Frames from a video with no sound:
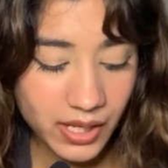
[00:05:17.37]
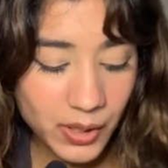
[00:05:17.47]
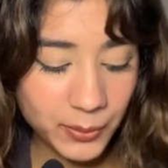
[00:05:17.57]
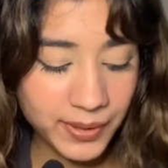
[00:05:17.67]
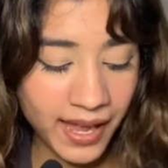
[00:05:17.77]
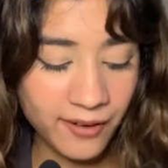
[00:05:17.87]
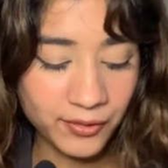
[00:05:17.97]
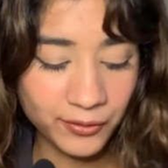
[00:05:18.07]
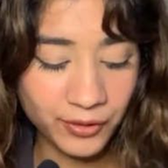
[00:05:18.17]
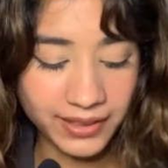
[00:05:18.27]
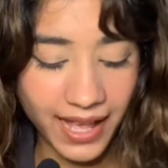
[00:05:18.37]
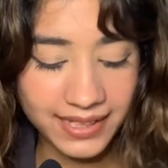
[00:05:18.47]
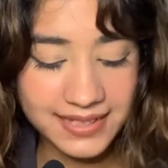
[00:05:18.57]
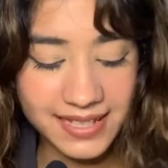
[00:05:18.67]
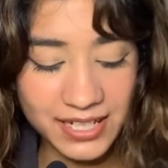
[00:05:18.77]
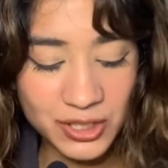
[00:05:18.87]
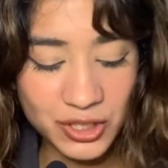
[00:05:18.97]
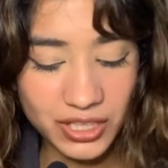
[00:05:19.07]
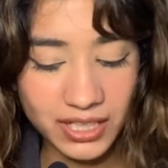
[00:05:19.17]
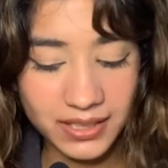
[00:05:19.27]
We have
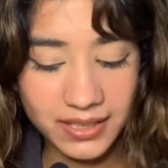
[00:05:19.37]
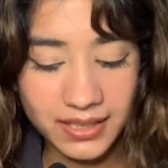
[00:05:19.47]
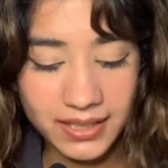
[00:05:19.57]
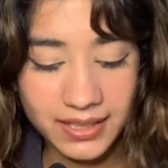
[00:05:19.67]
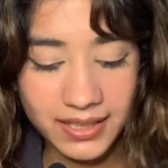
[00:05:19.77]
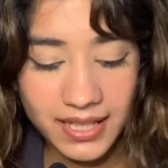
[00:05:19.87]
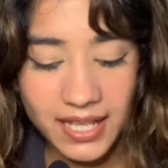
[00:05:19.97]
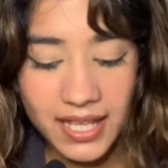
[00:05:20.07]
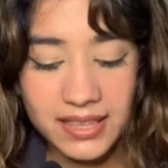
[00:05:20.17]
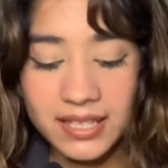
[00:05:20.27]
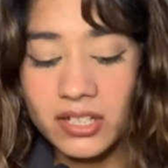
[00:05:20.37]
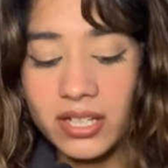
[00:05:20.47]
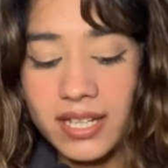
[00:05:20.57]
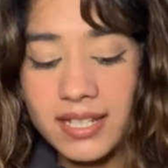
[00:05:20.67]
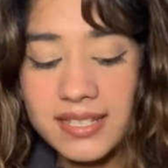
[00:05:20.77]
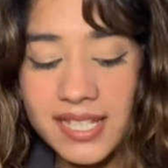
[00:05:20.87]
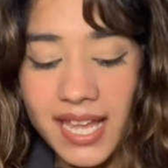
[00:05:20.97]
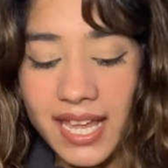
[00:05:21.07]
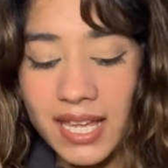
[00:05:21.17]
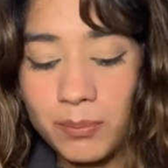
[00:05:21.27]
relaxation. There is
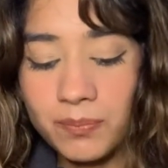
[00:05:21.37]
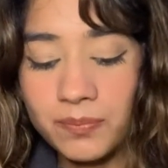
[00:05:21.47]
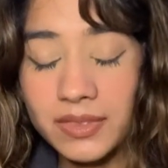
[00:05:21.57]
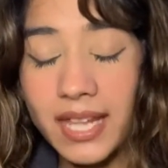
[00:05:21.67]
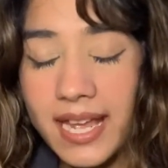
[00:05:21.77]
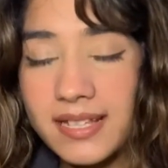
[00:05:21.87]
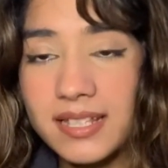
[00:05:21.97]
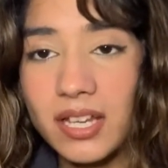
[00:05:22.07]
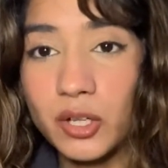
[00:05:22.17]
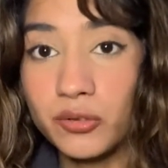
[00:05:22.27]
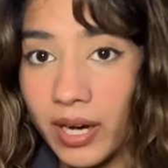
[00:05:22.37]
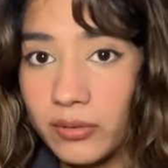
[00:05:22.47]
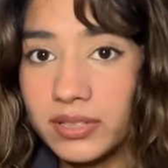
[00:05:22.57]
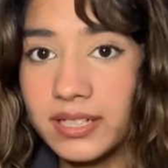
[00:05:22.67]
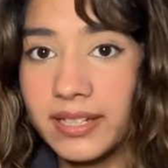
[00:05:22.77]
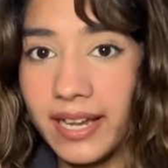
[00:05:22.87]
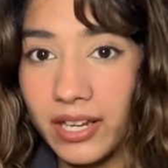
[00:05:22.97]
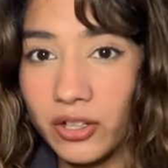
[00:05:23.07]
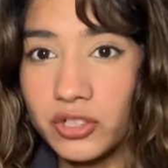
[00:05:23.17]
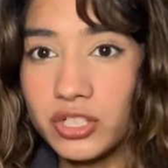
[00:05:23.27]
a nice grounded
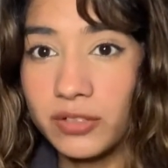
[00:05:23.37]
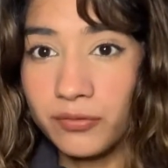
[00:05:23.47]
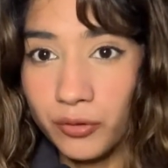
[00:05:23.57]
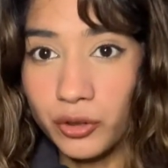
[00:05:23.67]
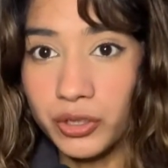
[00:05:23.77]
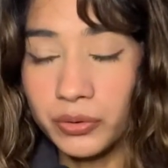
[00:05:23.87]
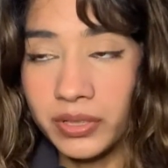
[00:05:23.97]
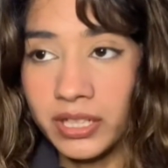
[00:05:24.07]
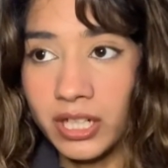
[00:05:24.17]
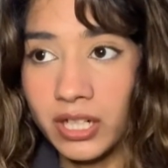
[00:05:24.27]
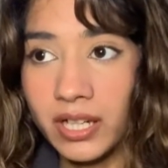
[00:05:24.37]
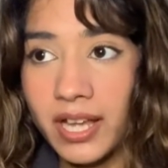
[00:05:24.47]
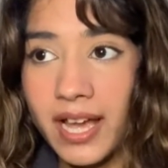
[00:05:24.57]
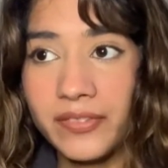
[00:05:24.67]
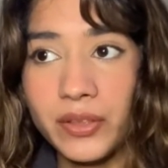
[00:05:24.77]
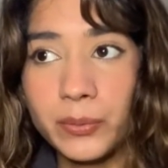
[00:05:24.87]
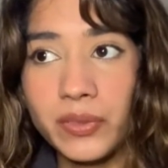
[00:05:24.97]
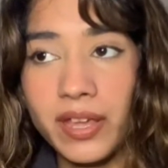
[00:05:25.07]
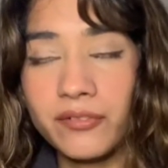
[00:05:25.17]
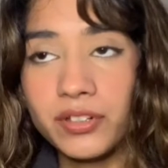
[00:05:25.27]
energy for you here. I think
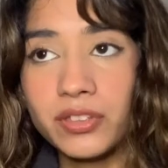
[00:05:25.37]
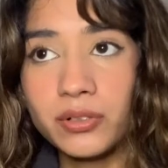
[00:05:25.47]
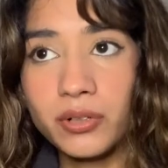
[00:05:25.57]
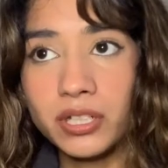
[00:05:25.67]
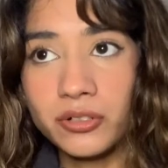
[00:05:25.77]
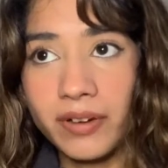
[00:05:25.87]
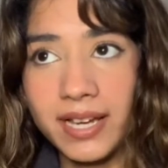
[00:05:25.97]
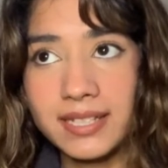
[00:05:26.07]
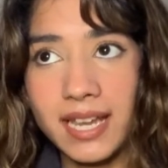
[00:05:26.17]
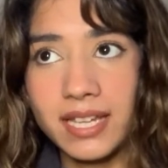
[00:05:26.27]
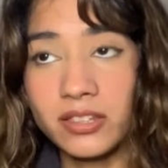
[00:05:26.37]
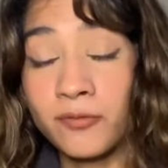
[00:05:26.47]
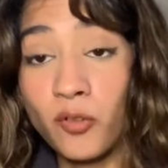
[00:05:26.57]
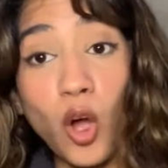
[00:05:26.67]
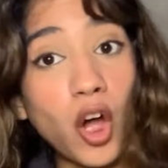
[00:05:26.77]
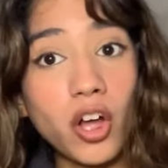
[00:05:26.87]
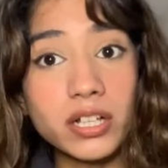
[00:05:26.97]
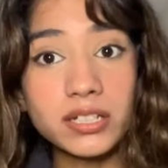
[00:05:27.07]
with everything going direct and the fog,